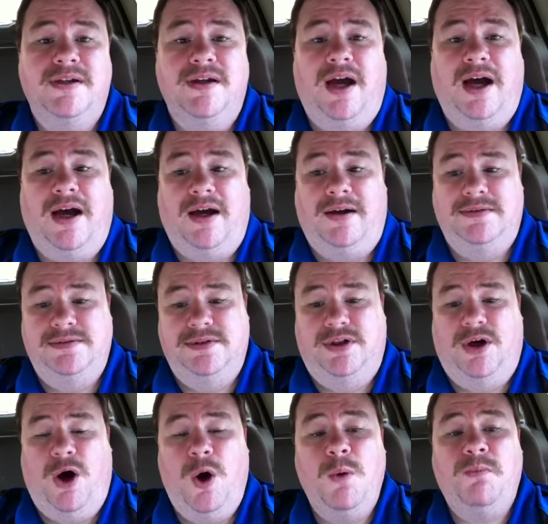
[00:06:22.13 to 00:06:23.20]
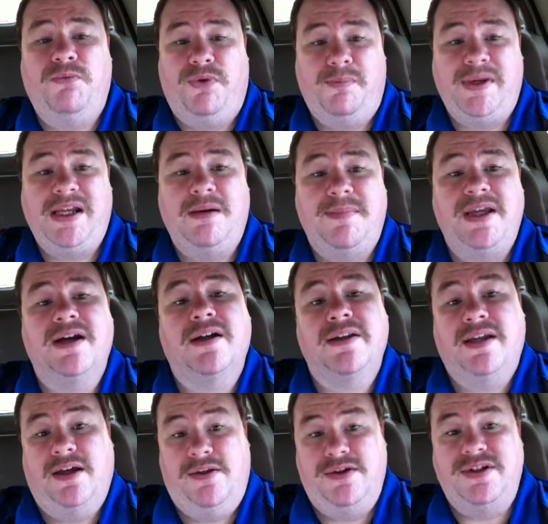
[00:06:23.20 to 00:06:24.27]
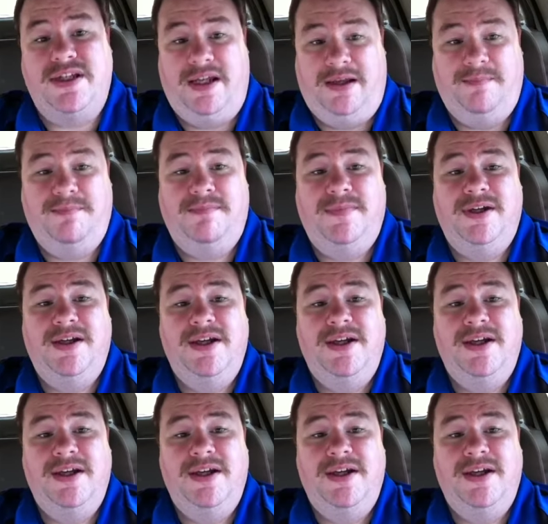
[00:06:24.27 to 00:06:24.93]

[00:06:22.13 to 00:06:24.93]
Hope for me to be on the other team,